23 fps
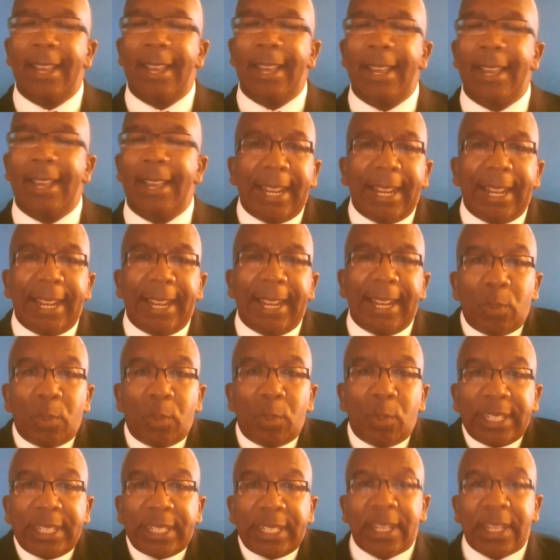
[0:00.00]
It is
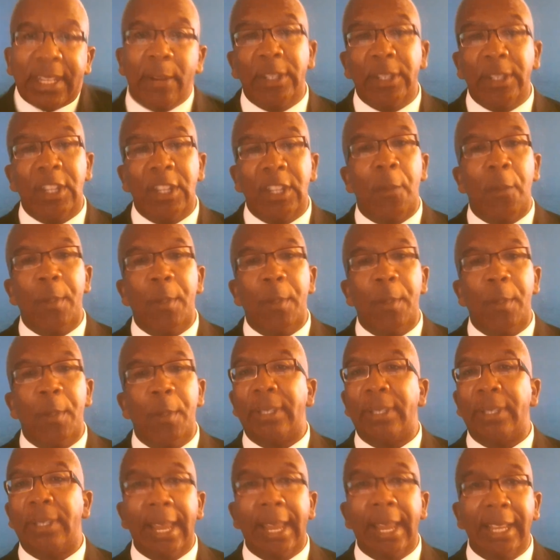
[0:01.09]
what it is. I always tell people
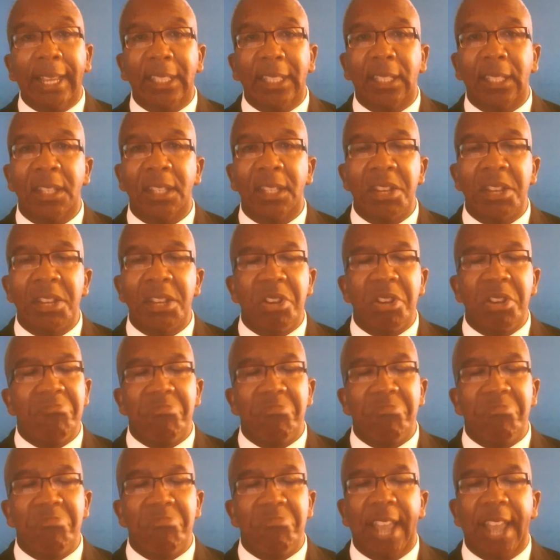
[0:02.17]
it stinks.
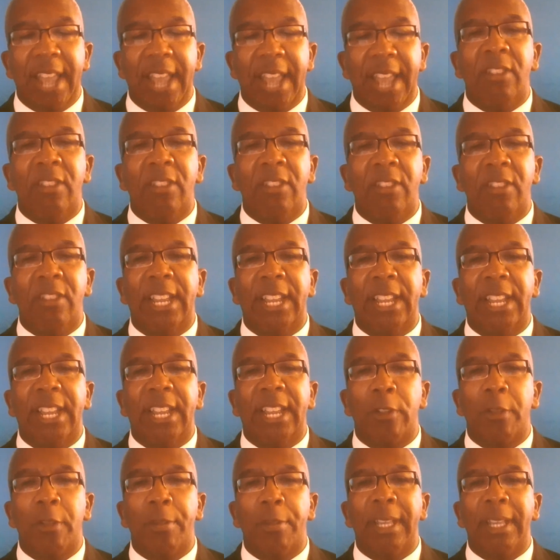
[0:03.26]
Can't change the nature
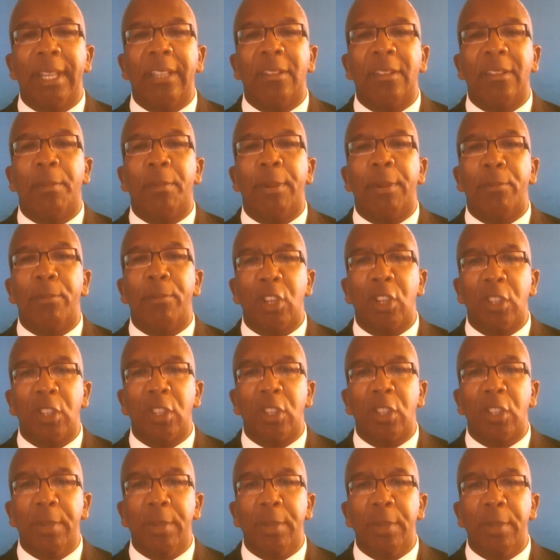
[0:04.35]
of the beast. But
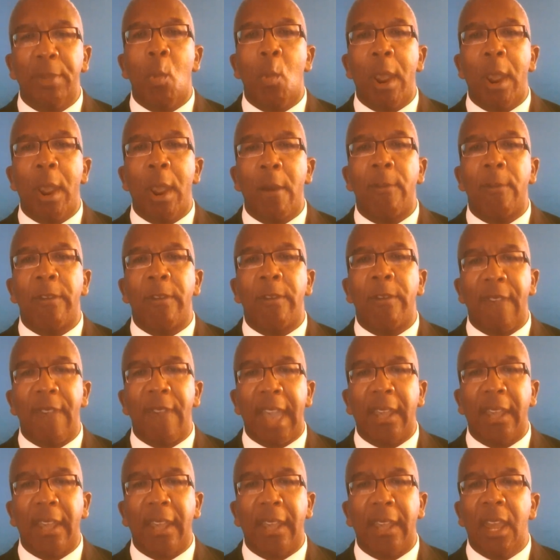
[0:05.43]
just be aware of the
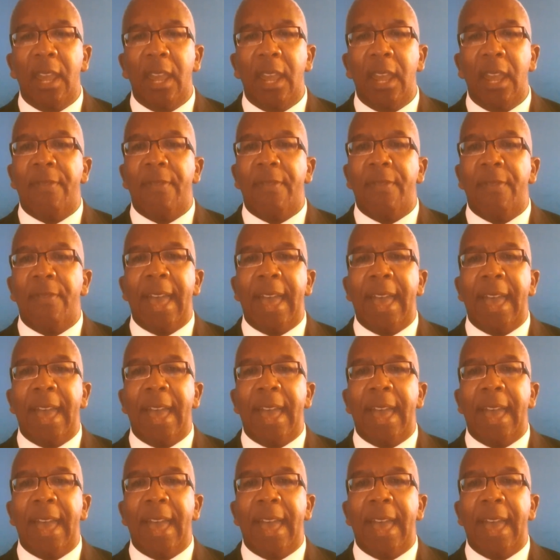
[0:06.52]
fact that